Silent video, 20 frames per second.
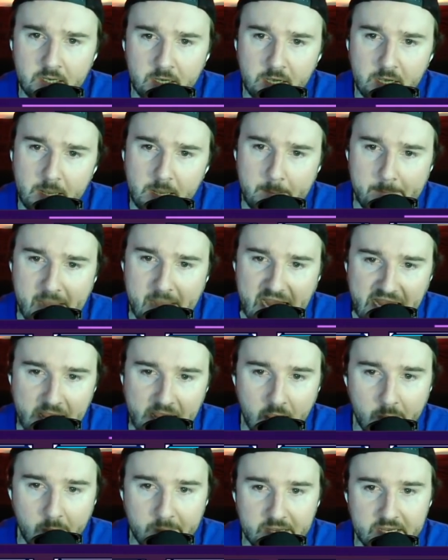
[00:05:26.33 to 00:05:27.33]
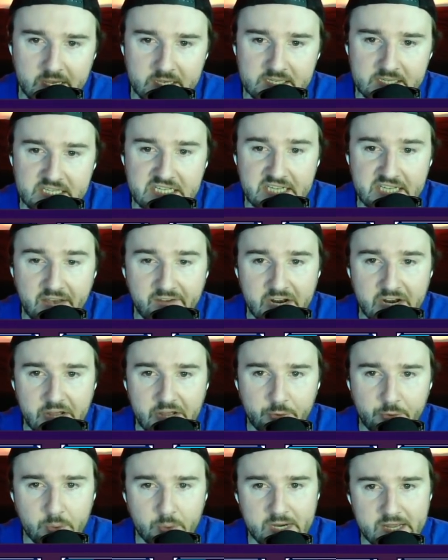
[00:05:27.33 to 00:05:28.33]
Miami
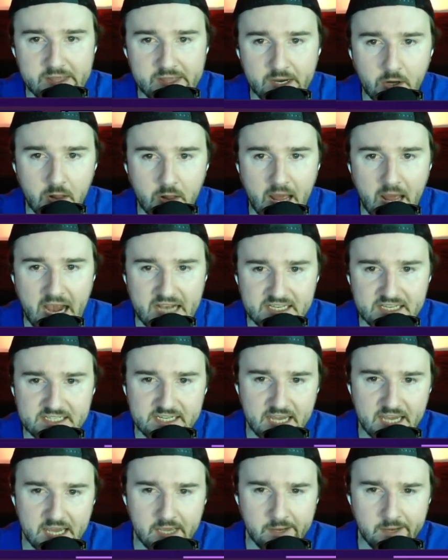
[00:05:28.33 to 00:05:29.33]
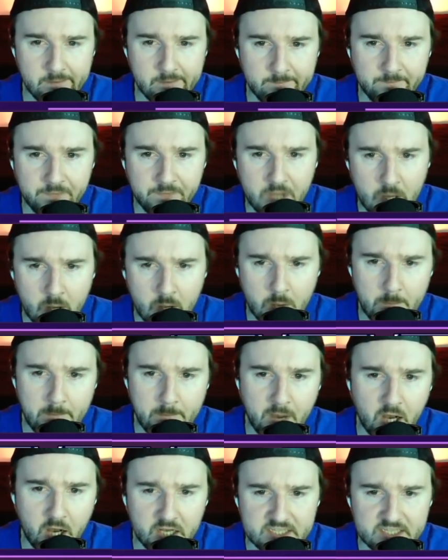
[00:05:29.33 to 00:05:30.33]
7-3 in their last 10.
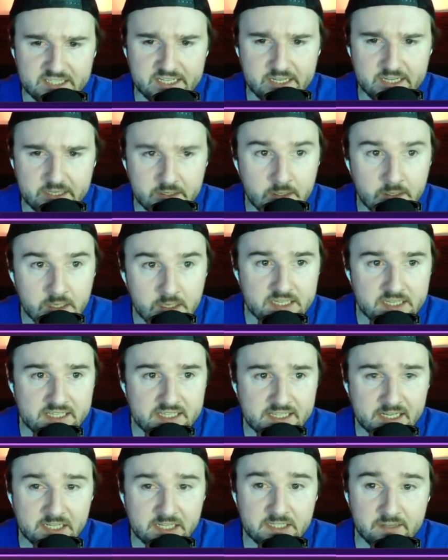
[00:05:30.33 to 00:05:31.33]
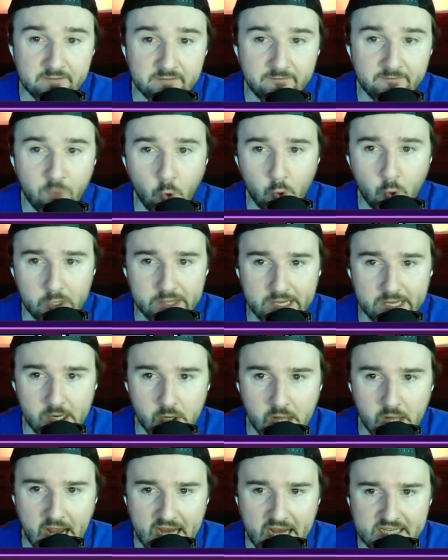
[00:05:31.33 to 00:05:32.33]
Boston 6-4 in their
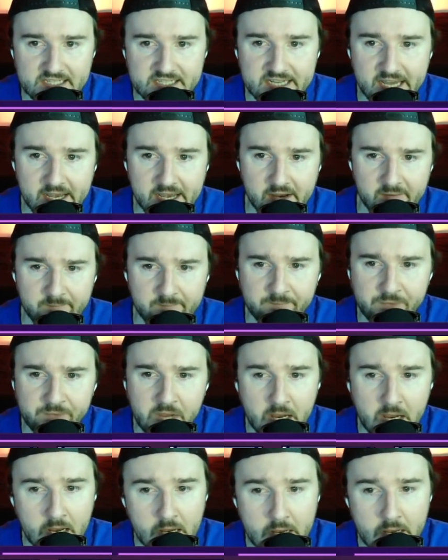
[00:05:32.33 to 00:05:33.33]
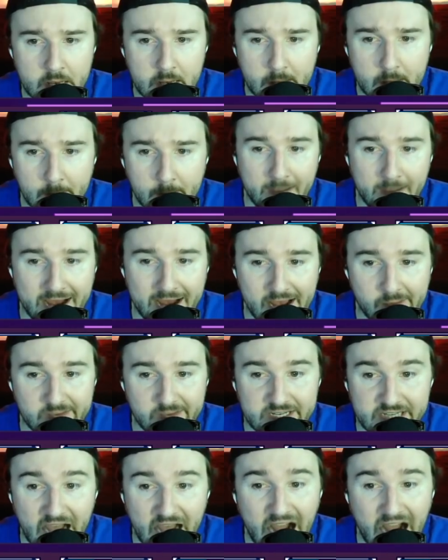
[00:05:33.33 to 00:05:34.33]
last 10. Miami
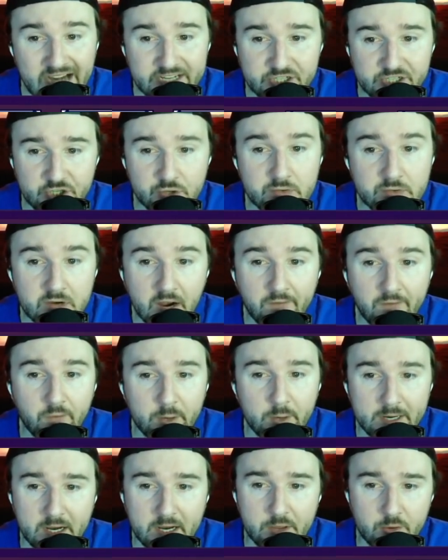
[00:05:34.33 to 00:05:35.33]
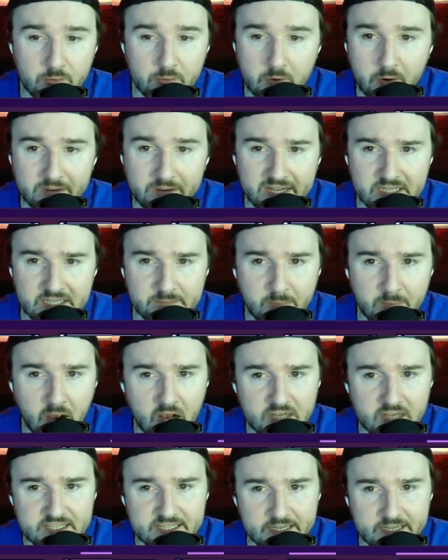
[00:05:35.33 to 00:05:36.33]
9-2 covering on the road against
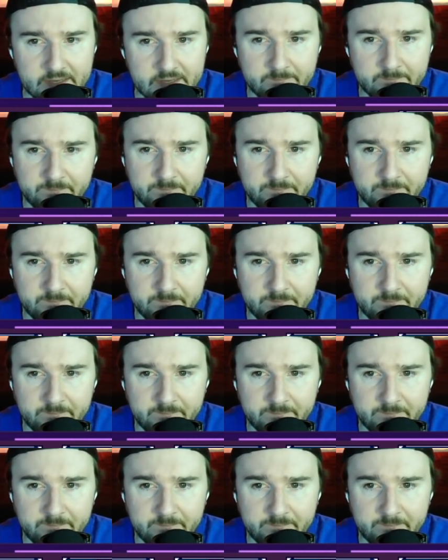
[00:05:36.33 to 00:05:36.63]
Boston.